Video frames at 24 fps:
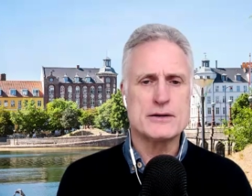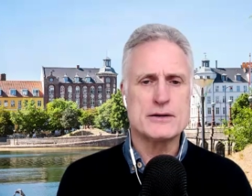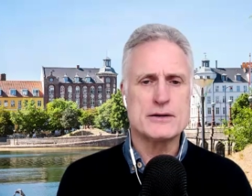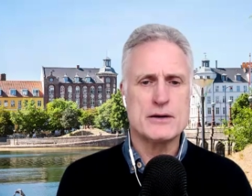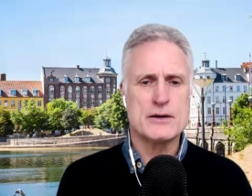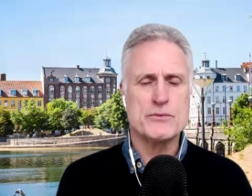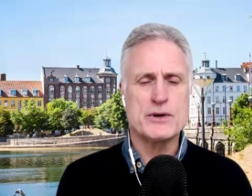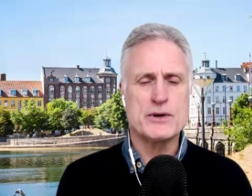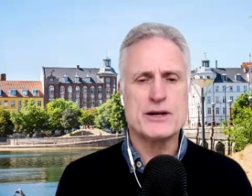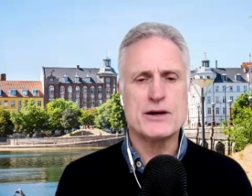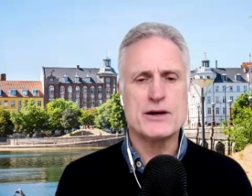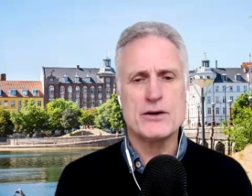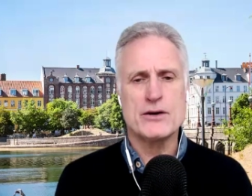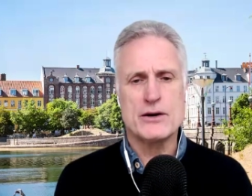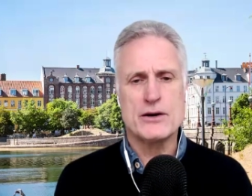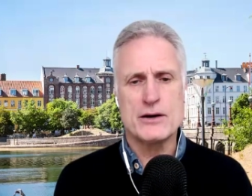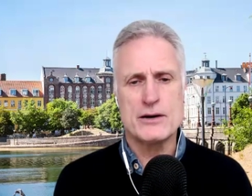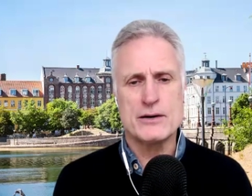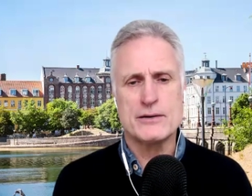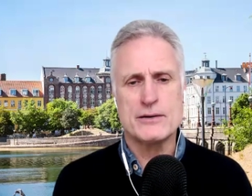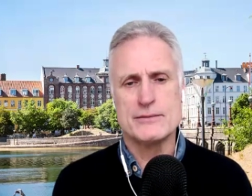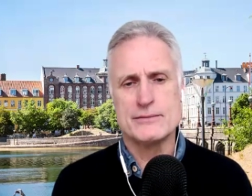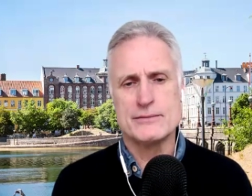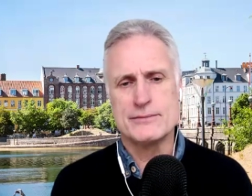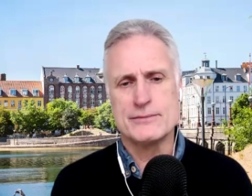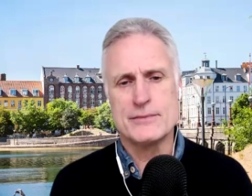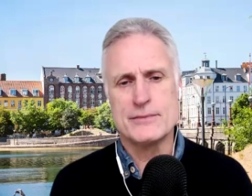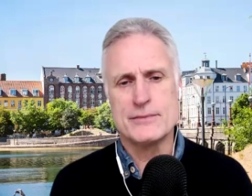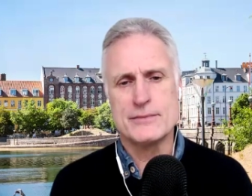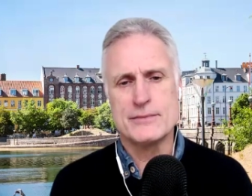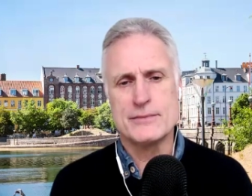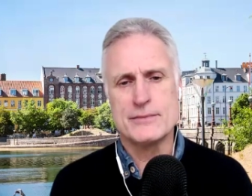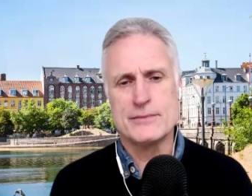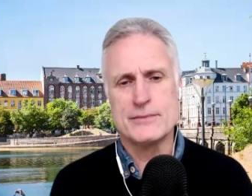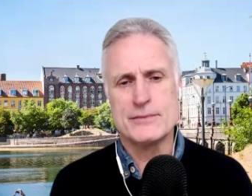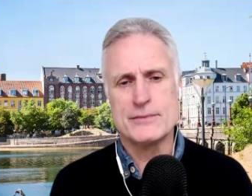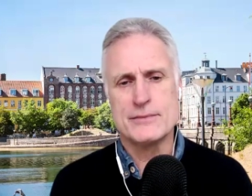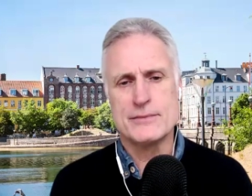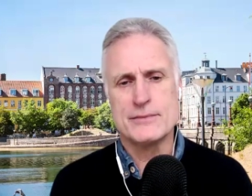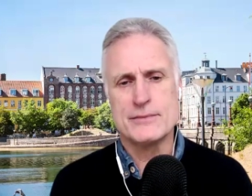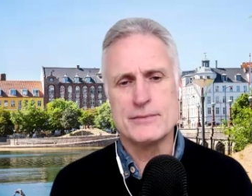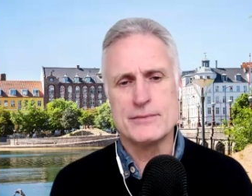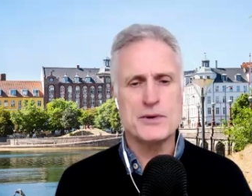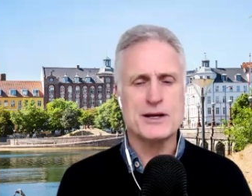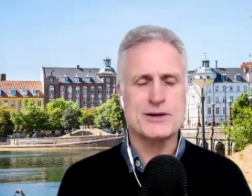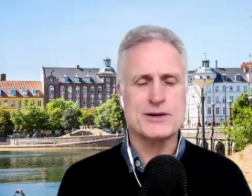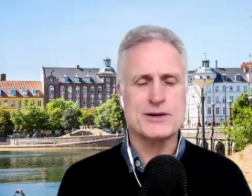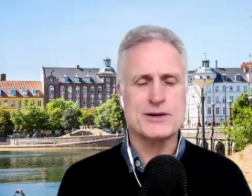I know
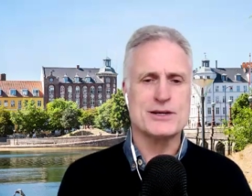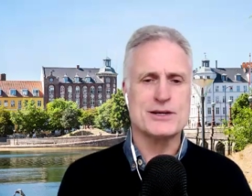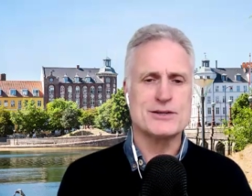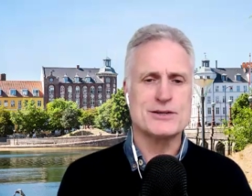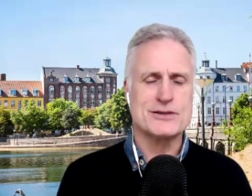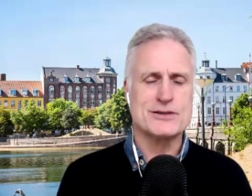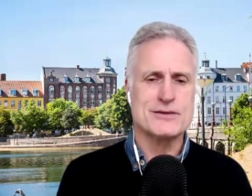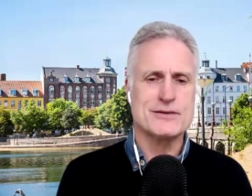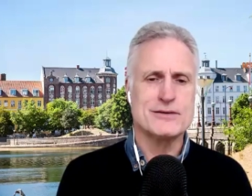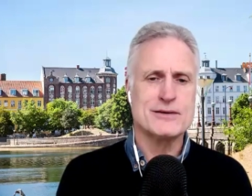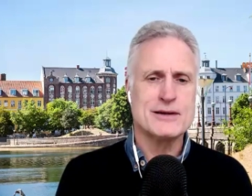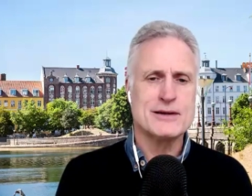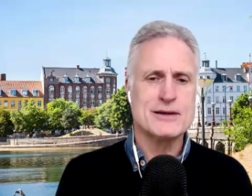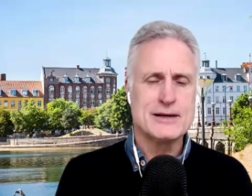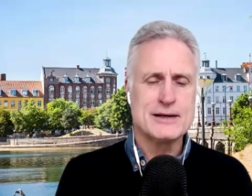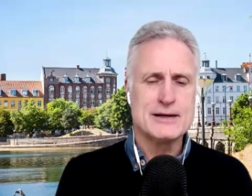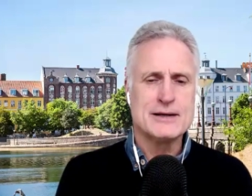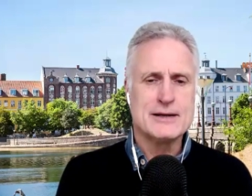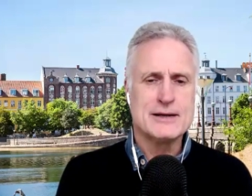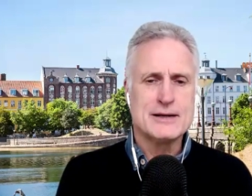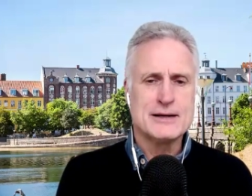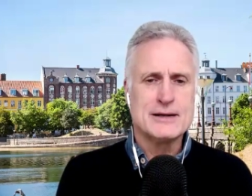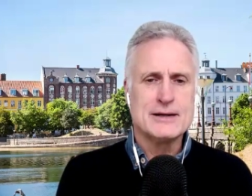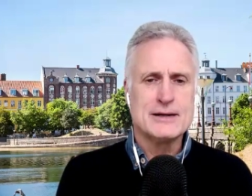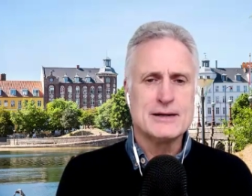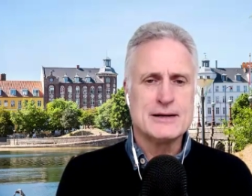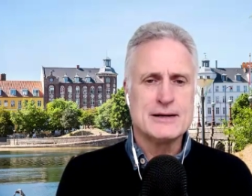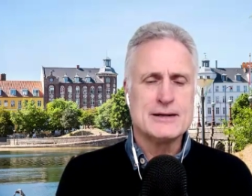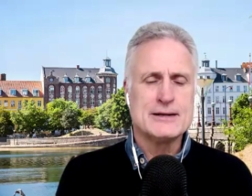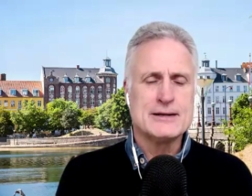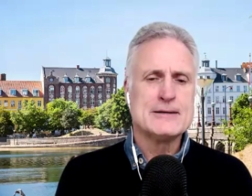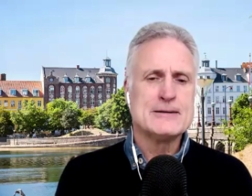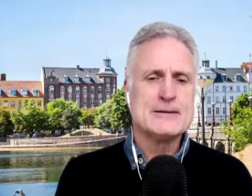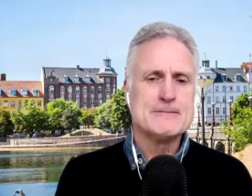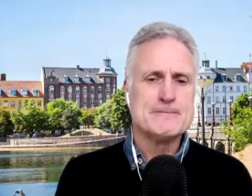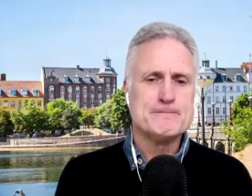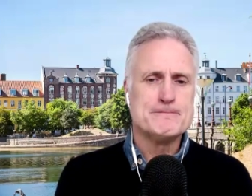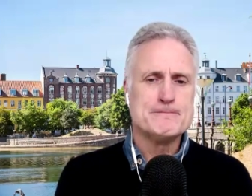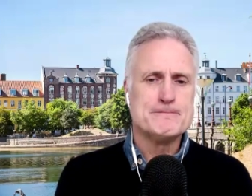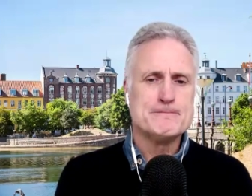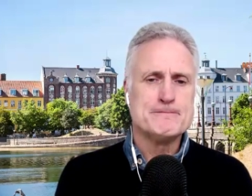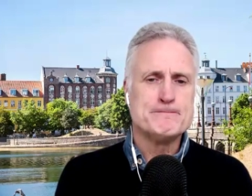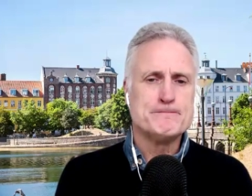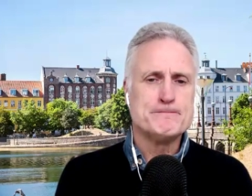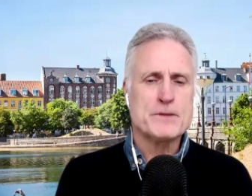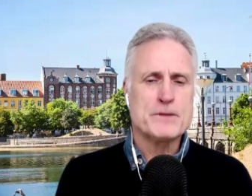we get changes in